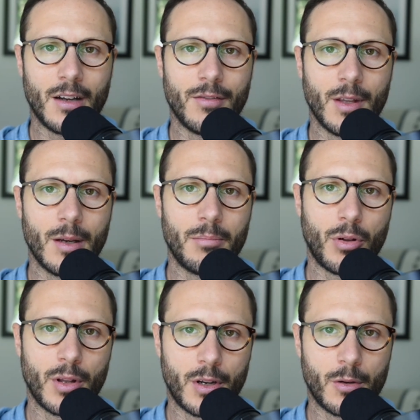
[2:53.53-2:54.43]
of the
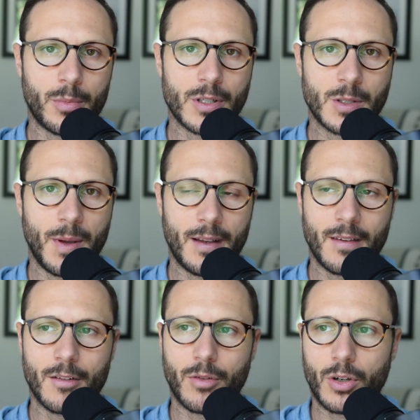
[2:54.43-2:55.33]
political perspective,